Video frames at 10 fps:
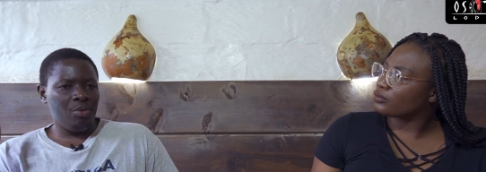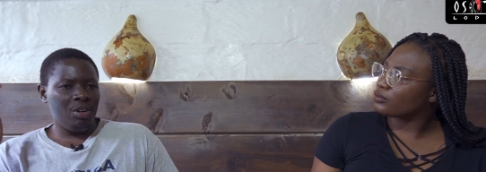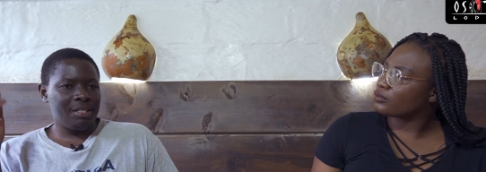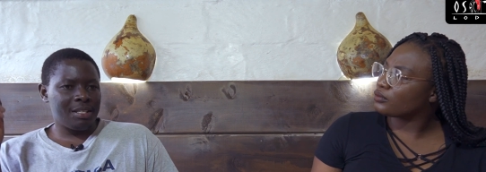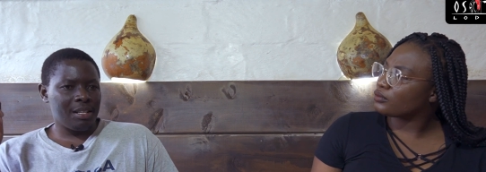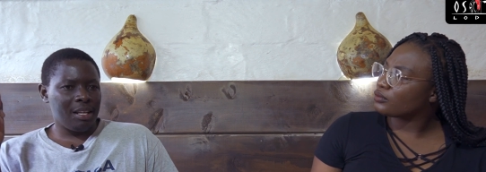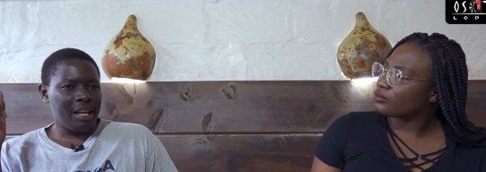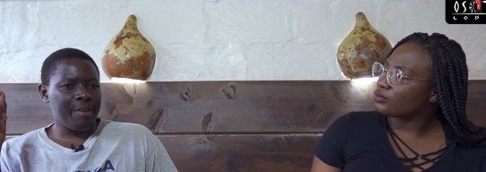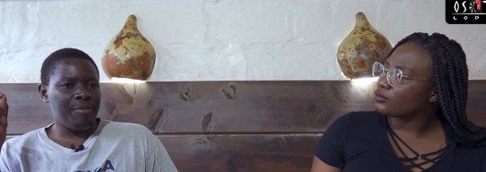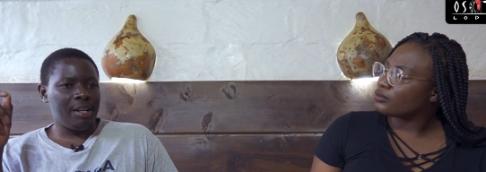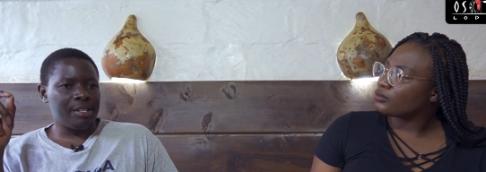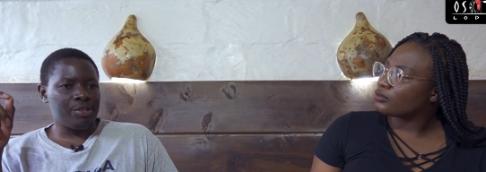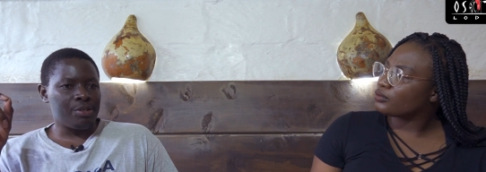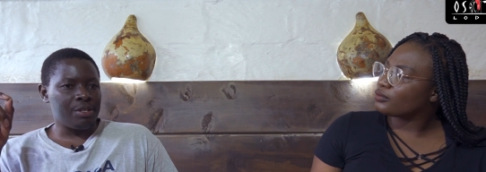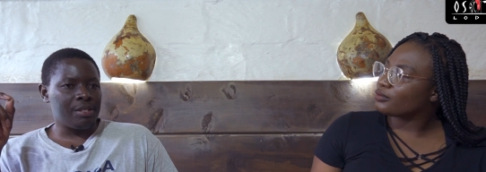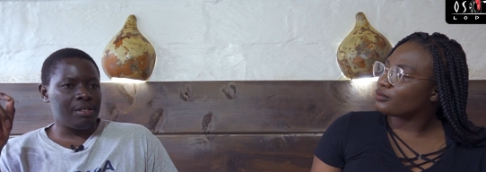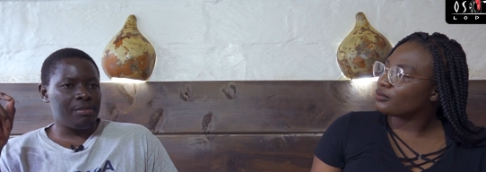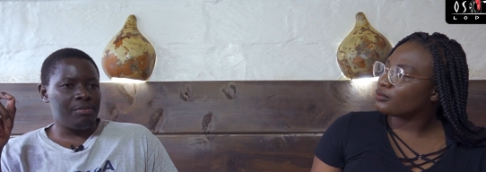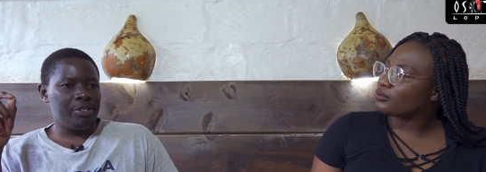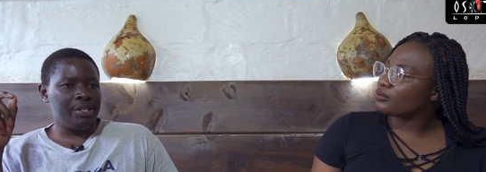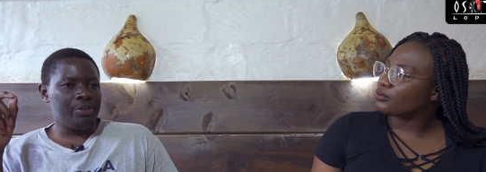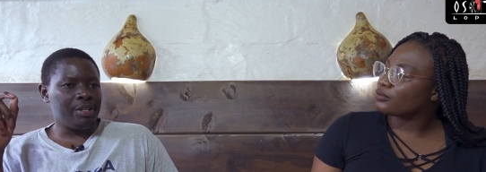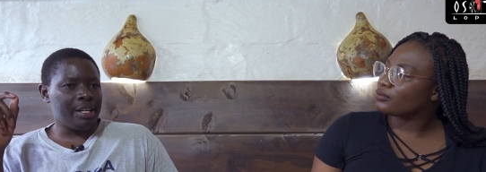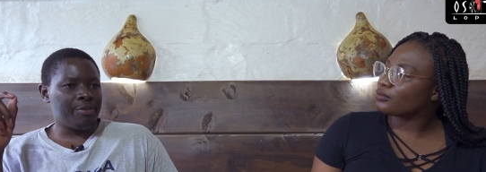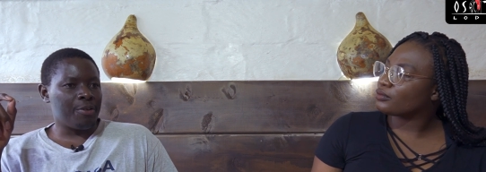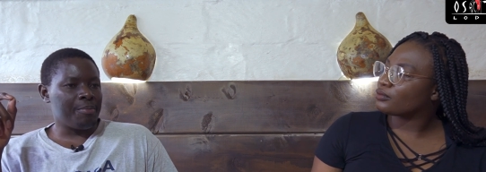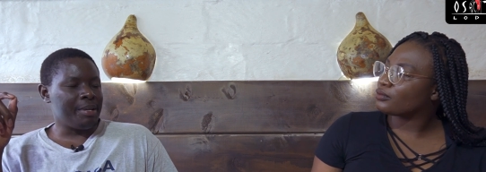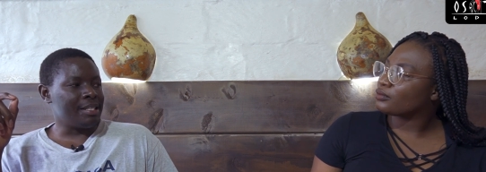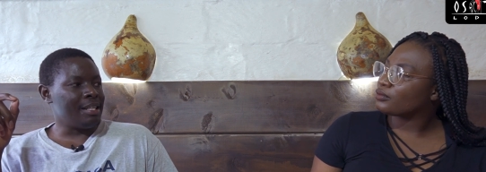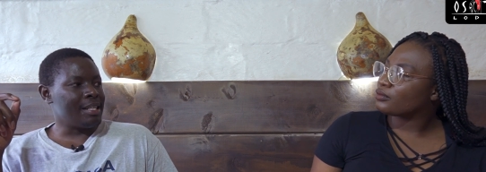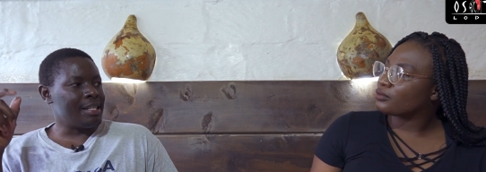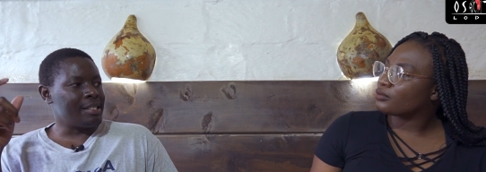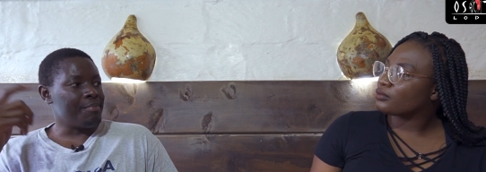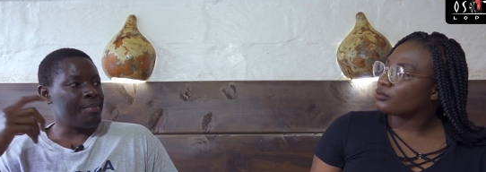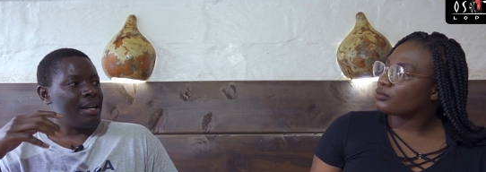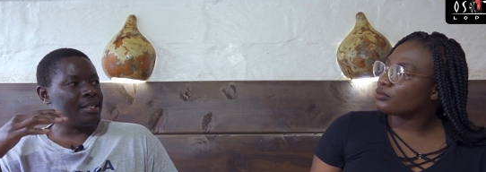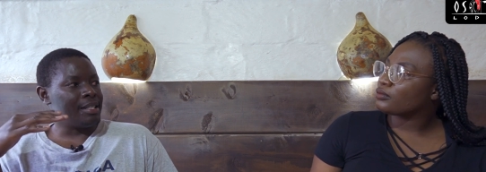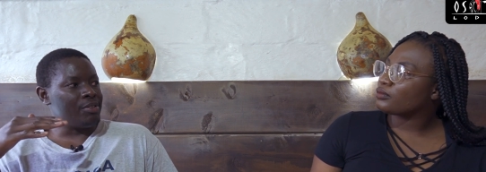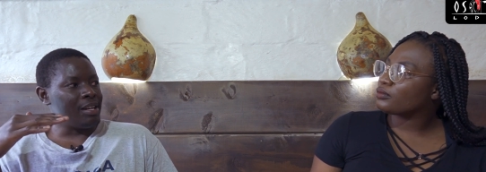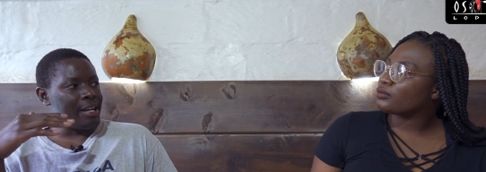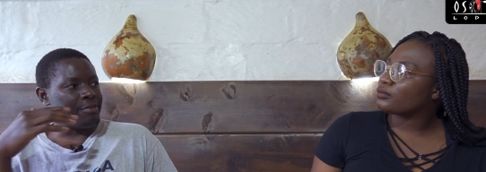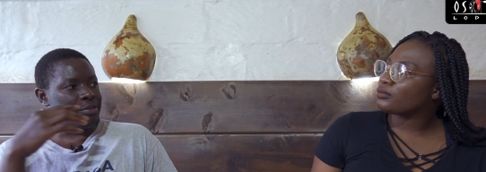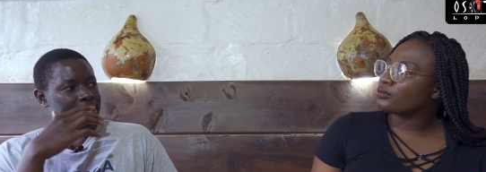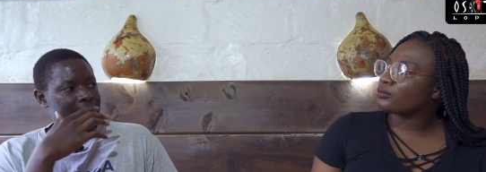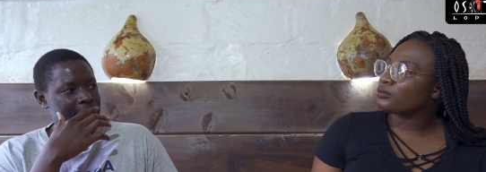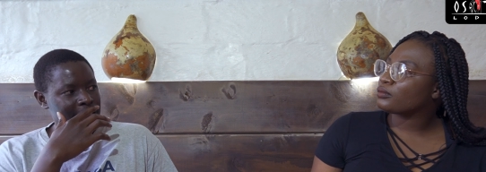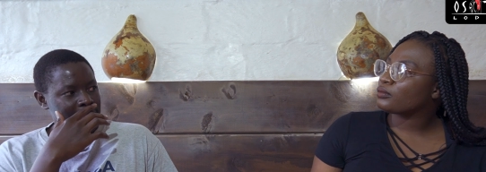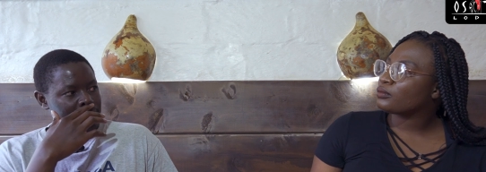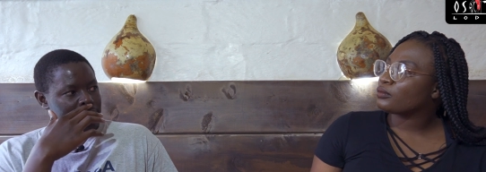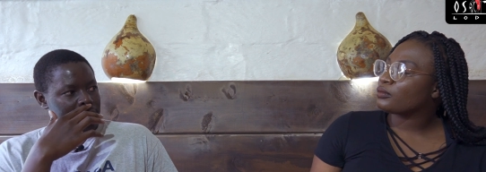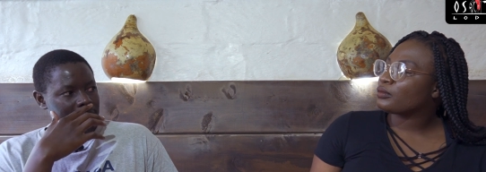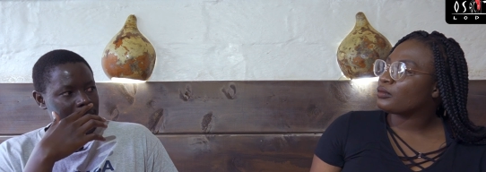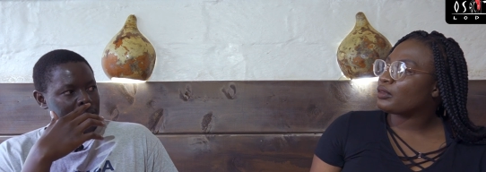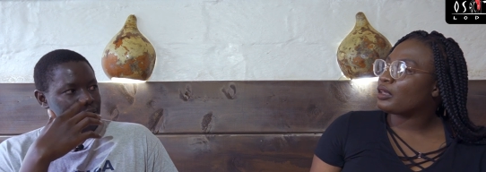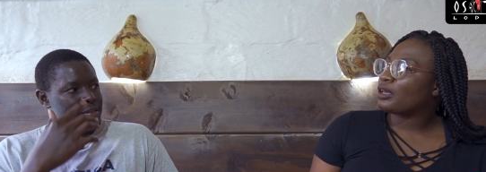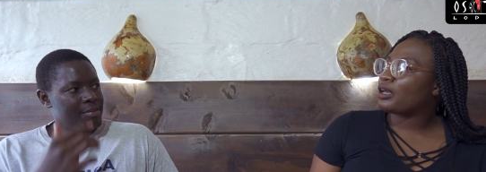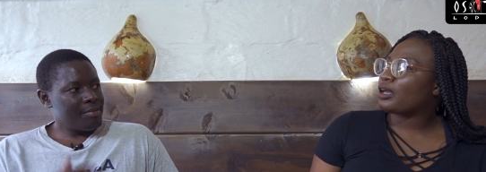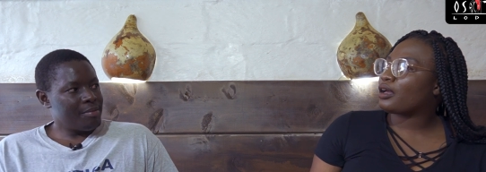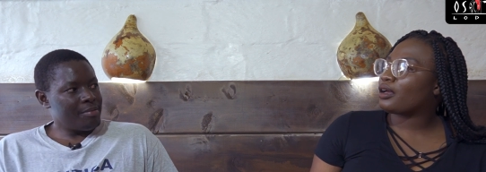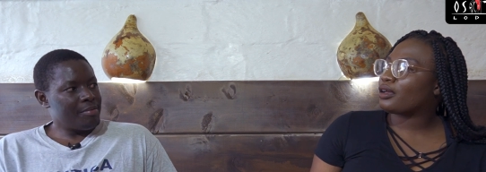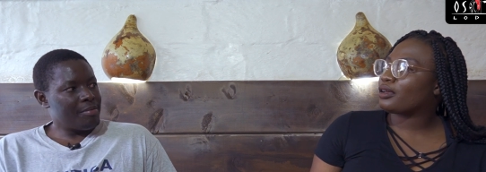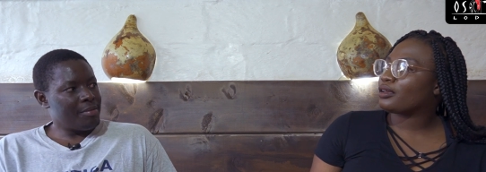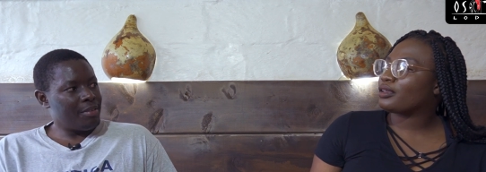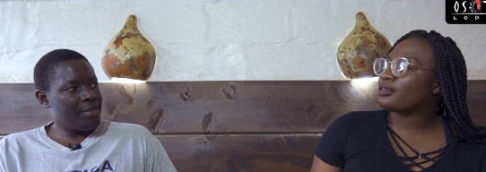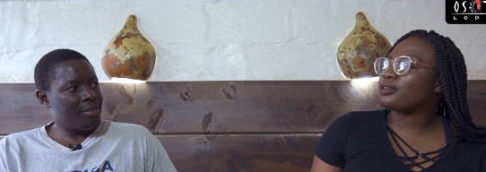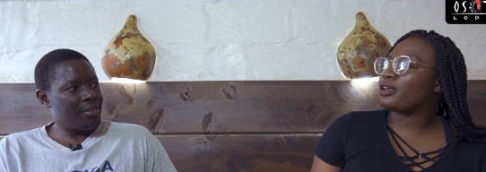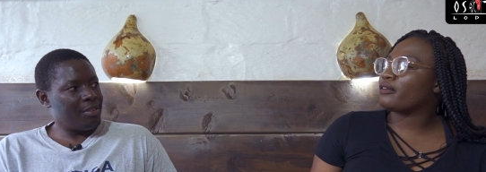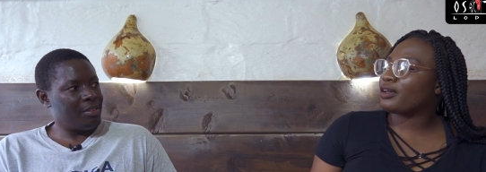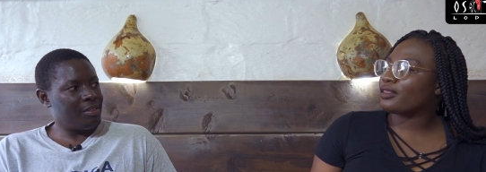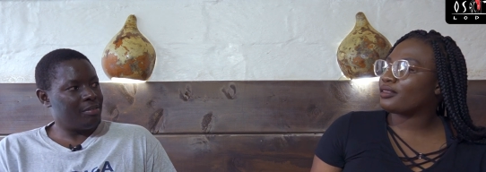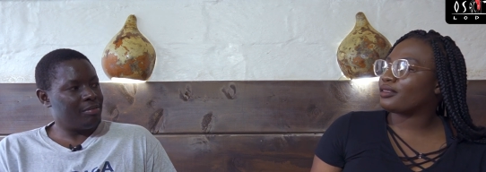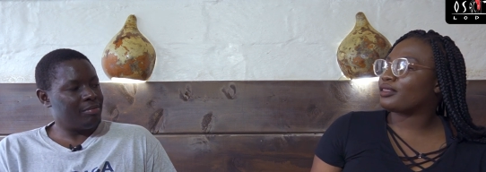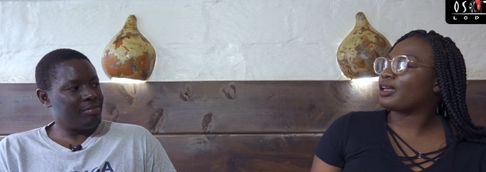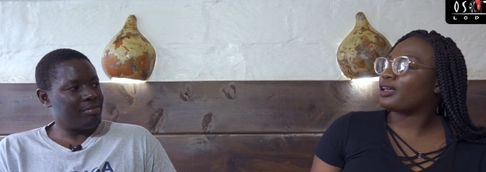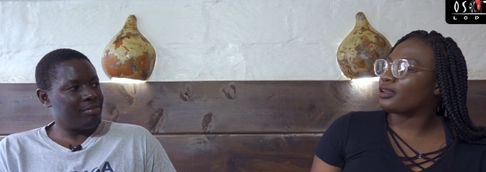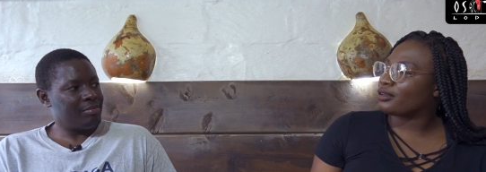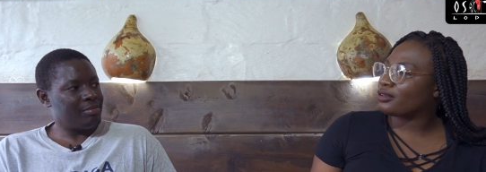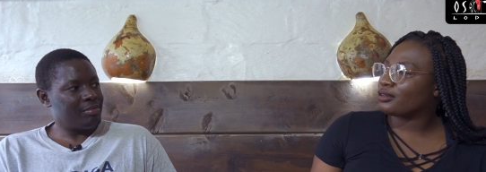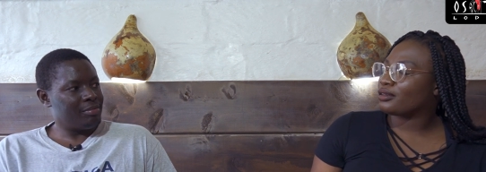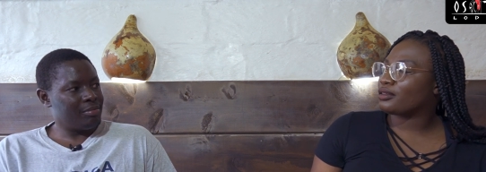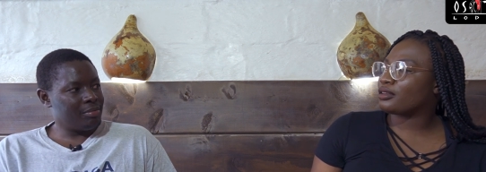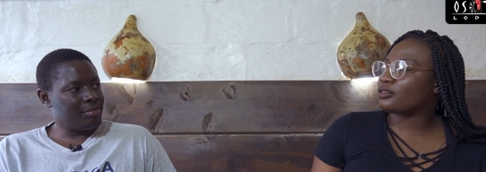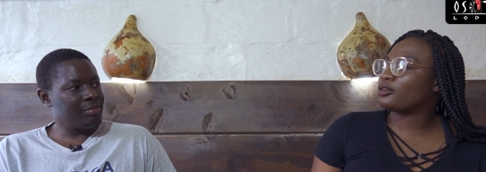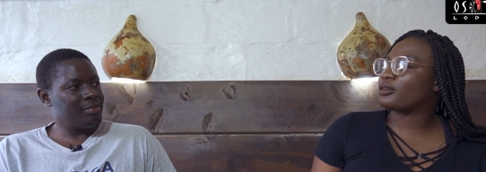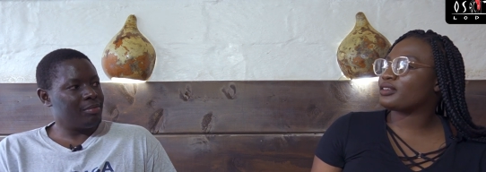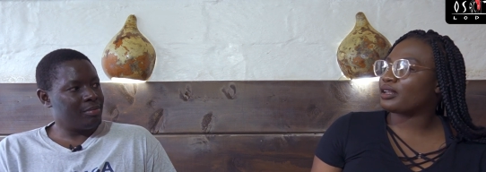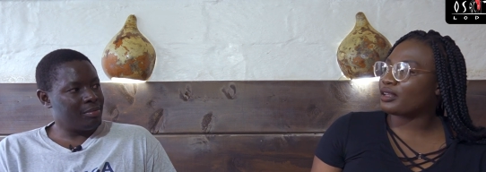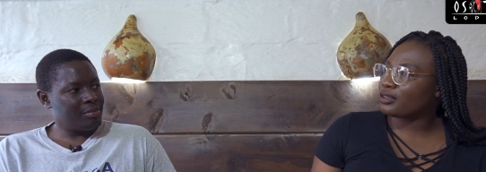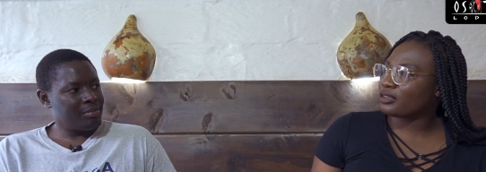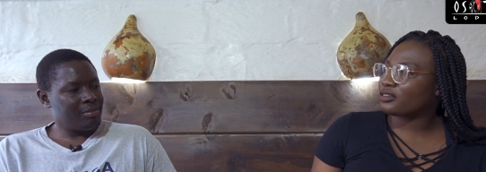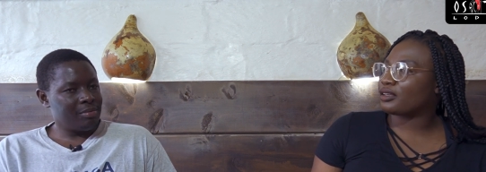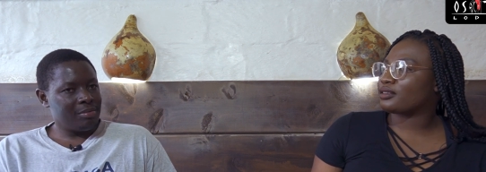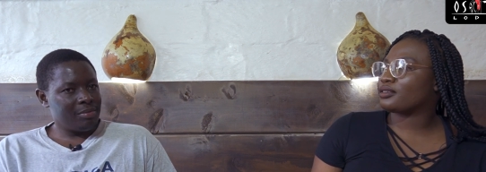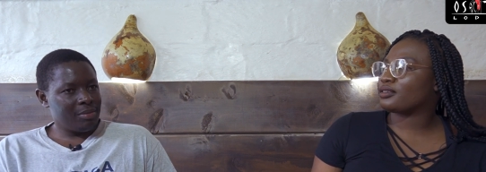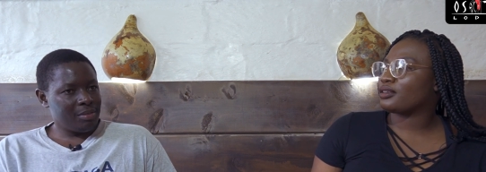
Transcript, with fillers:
Speaker 1: what life lesson did you get from it that has impacted your life to date?
Speaker 2: Uh, it's never the end. There's mm-hmm. always another chance